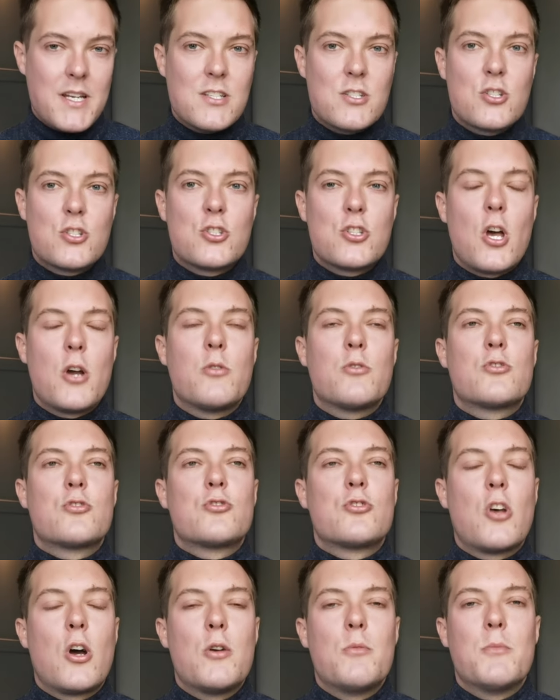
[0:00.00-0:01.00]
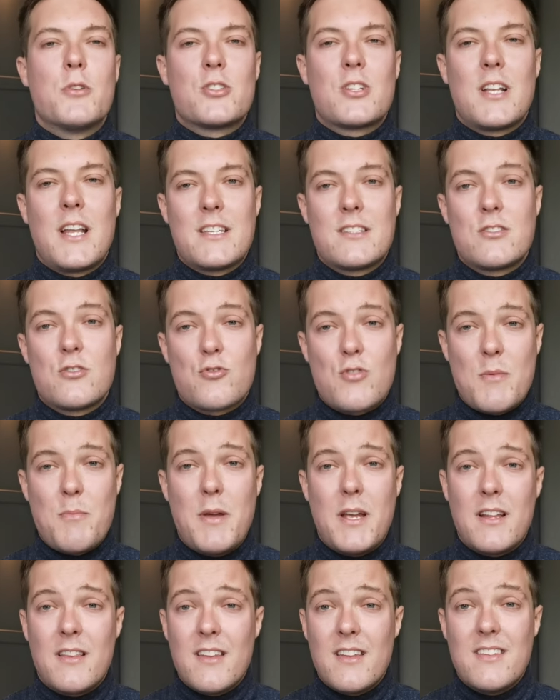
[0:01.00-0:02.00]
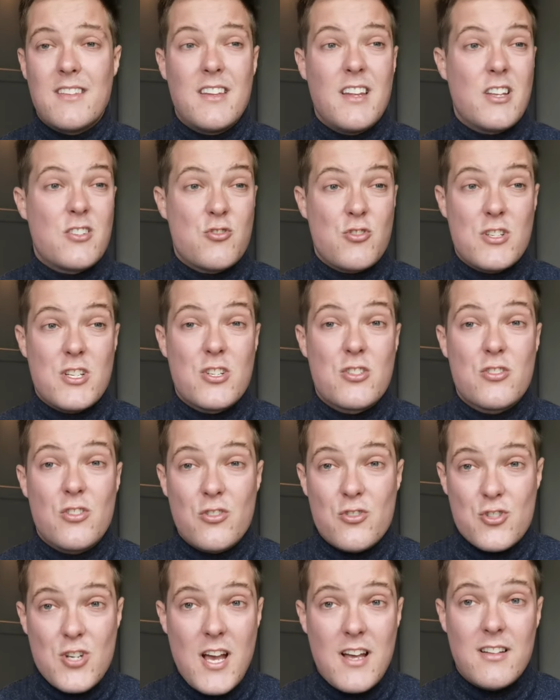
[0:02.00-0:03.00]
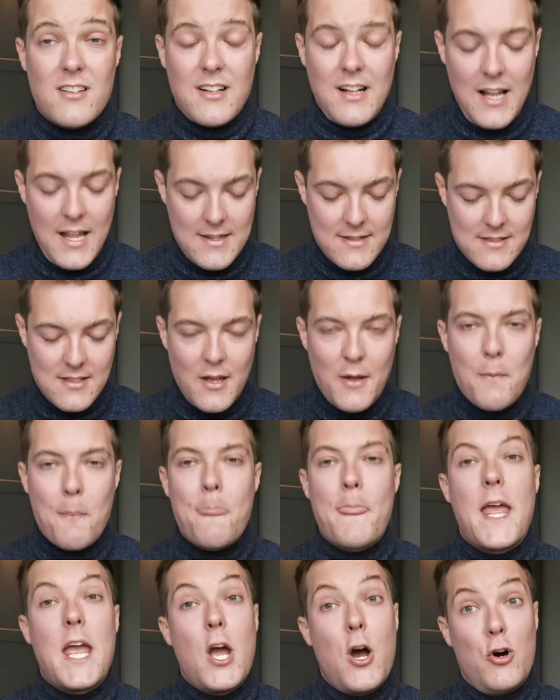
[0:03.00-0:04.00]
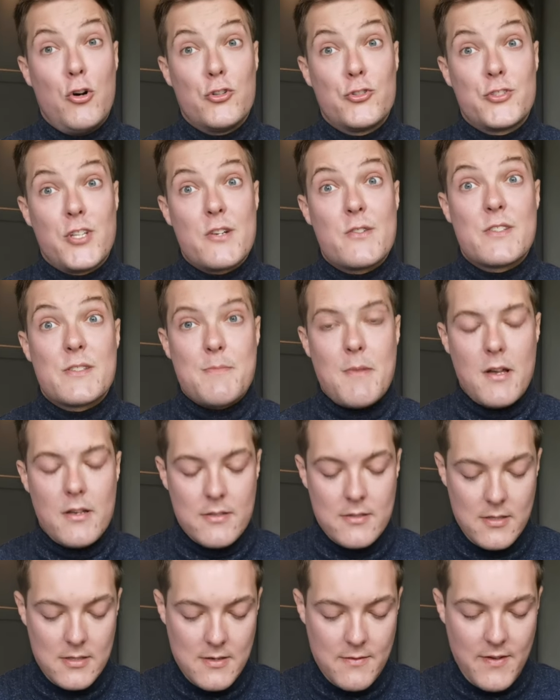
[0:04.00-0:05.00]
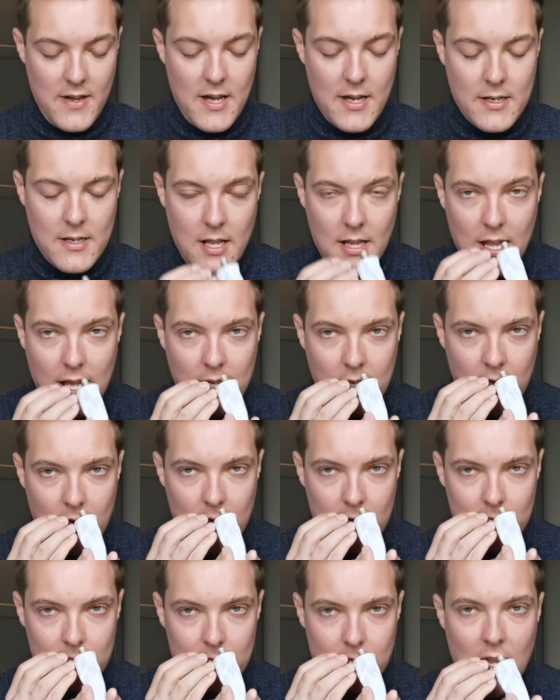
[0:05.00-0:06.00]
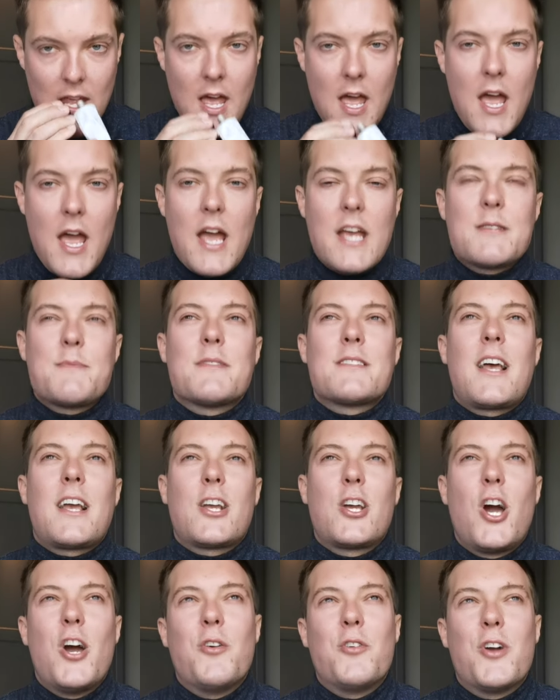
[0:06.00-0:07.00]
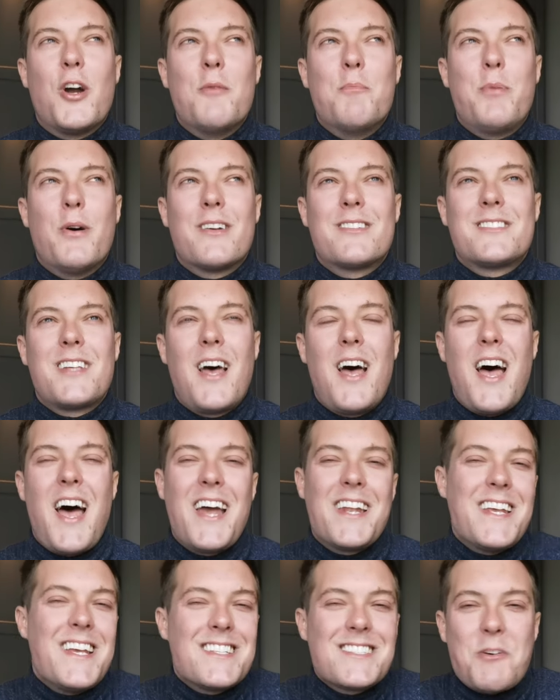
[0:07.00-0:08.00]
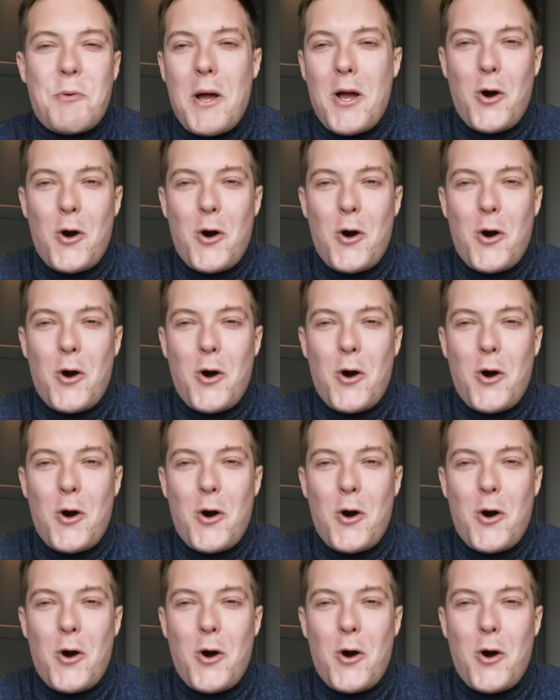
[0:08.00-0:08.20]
but it's so, so much less stripping than a traditional gel cleanser. It also smells divine. Like, it smells like cocoa butter, and it is